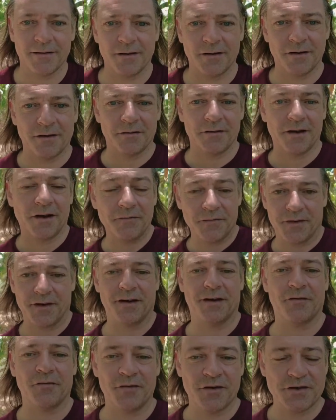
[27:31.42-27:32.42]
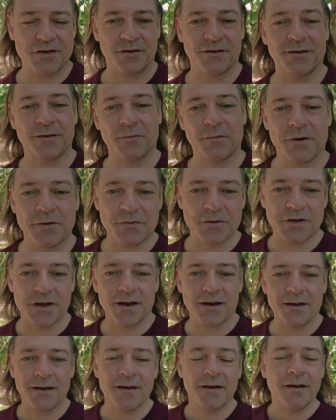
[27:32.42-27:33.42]
I loved the countryside when I was
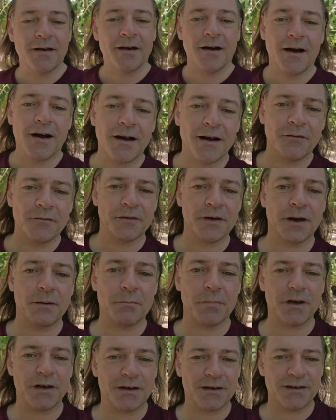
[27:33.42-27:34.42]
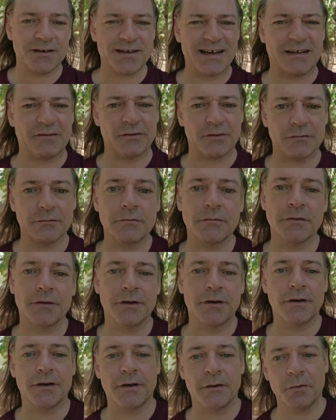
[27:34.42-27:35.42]
there. I loved being in Devon,
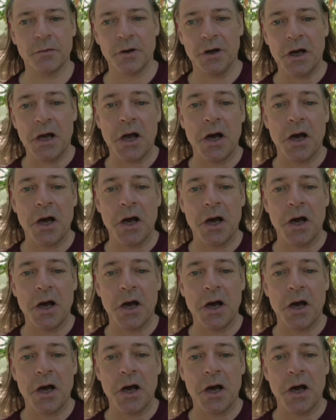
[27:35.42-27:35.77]
you know.